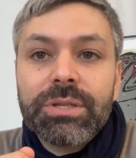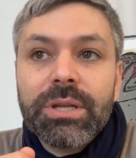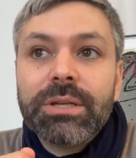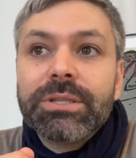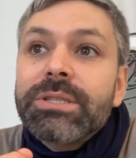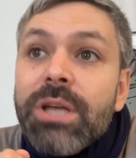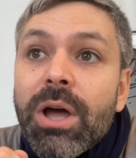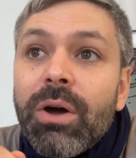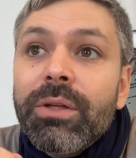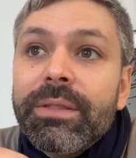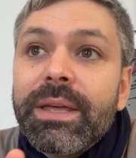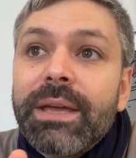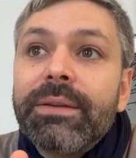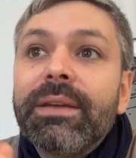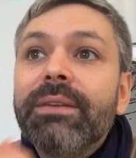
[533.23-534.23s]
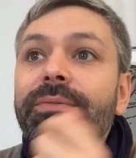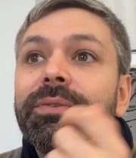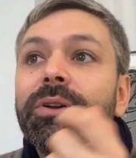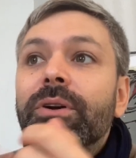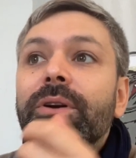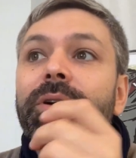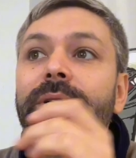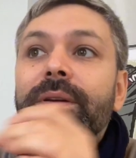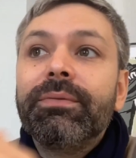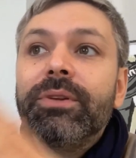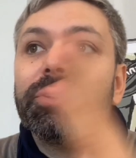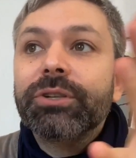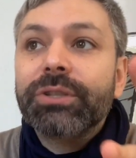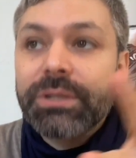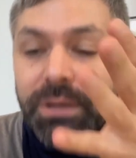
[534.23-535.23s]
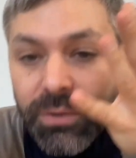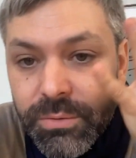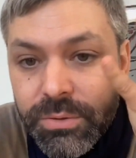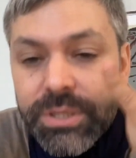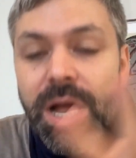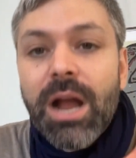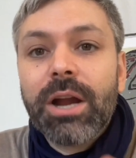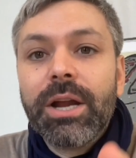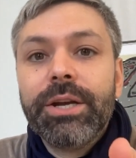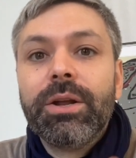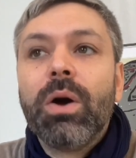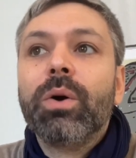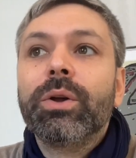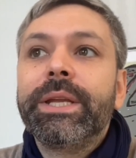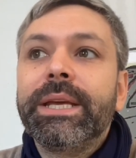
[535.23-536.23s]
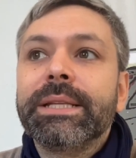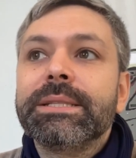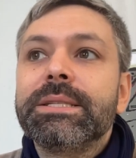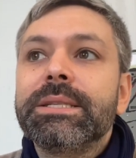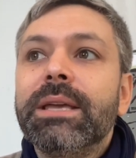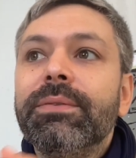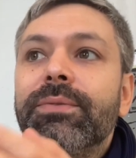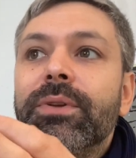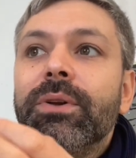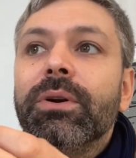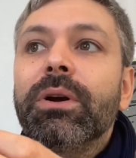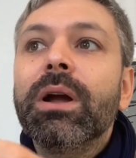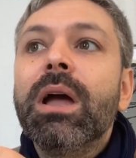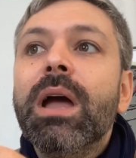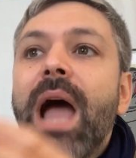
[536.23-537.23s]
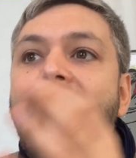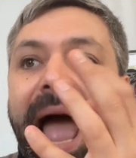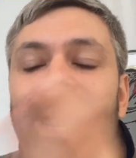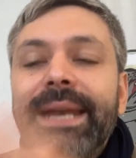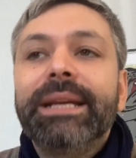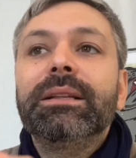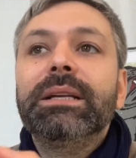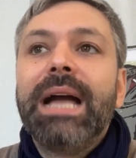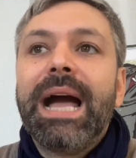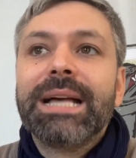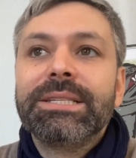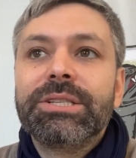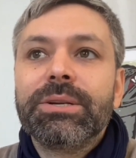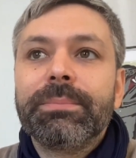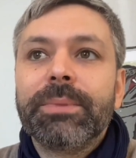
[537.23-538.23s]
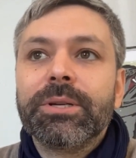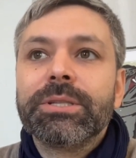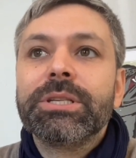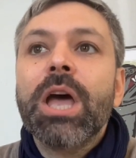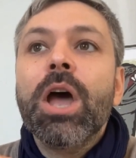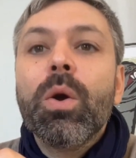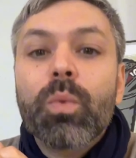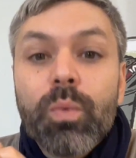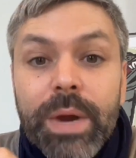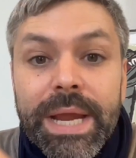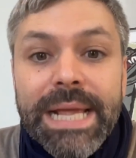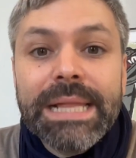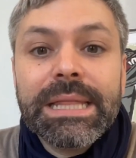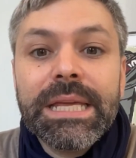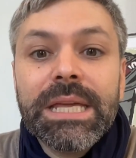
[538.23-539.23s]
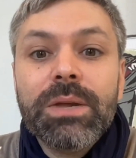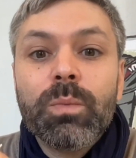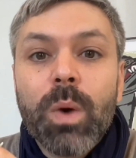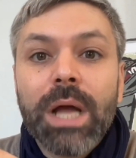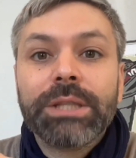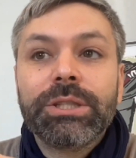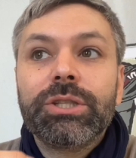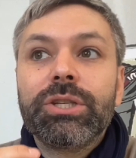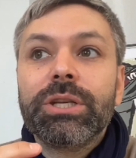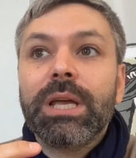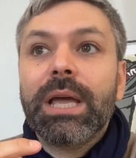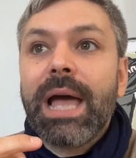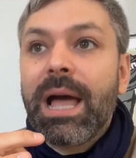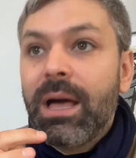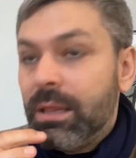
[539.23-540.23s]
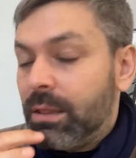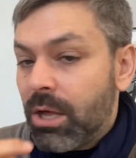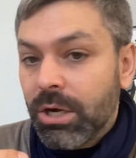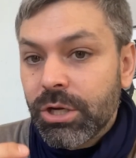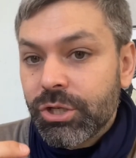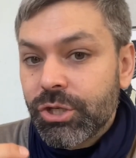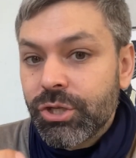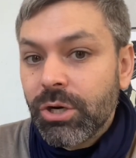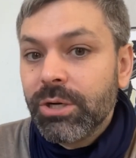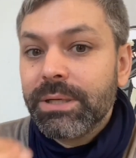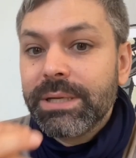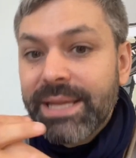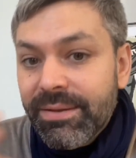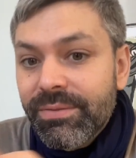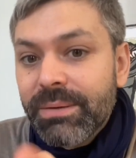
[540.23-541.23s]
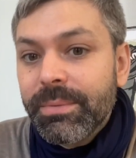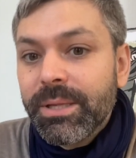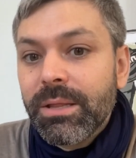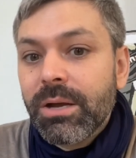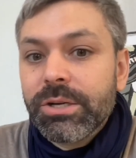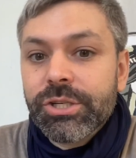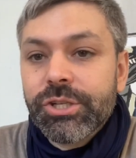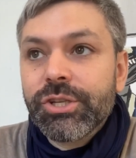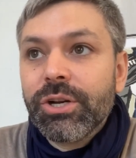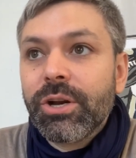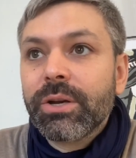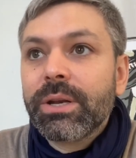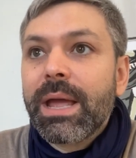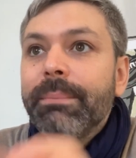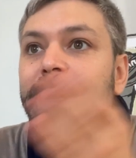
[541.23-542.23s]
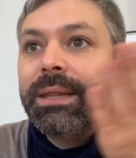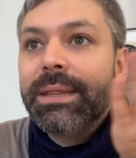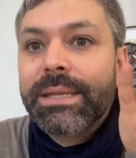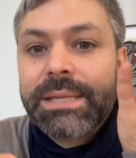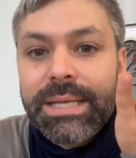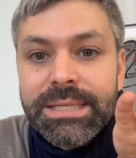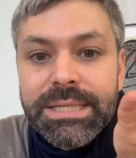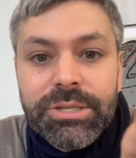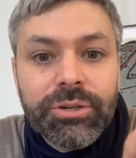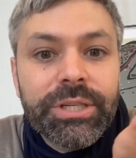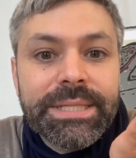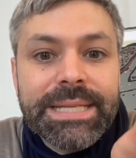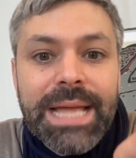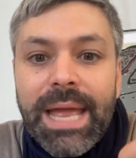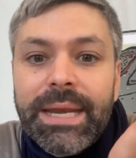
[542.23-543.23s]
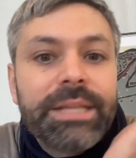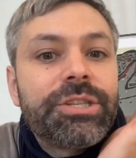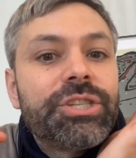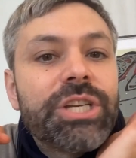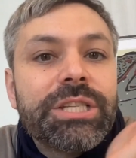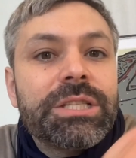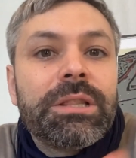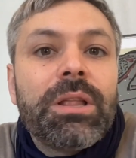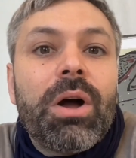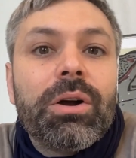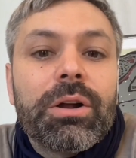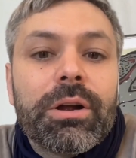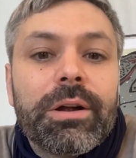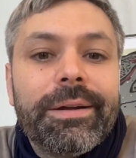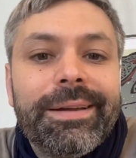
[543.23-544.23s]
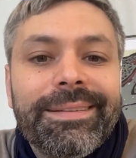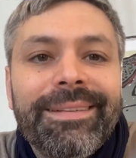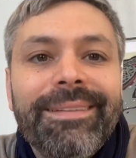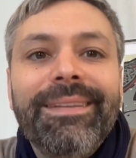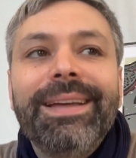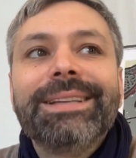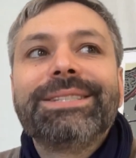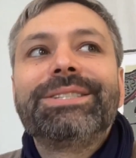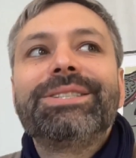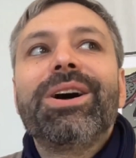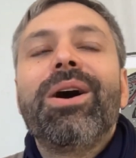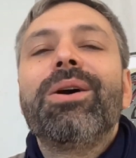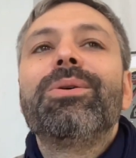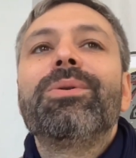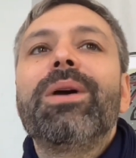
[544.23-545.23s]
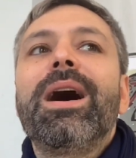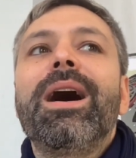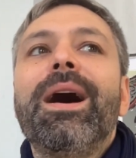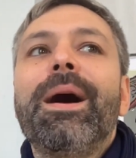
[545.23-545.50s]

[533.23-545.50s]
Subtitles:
So if your target audience, if your ideal customers really want a longer shirt, give them a longer shirt. I mean, it's your design, it's just longer. So